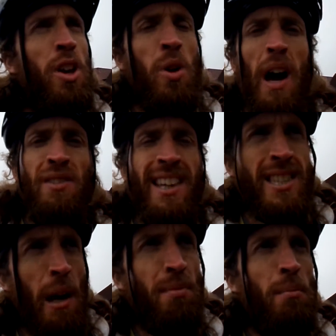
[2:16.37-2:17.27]
You have to
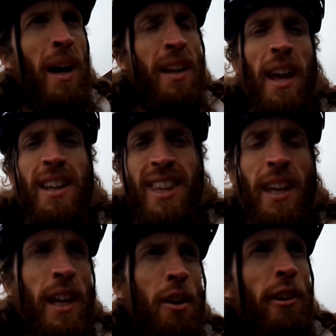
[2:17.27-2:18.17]
accept them and uh,
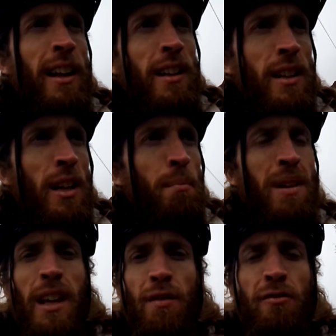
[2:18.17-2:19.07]
think incorrectly to
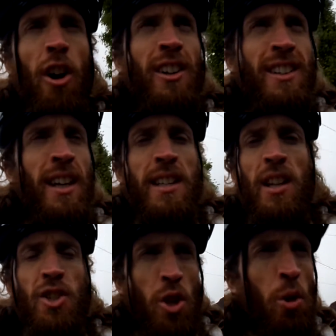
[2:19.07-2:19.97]
believe wrong things
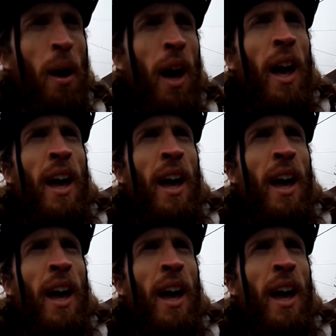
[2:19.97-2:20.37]
and assume.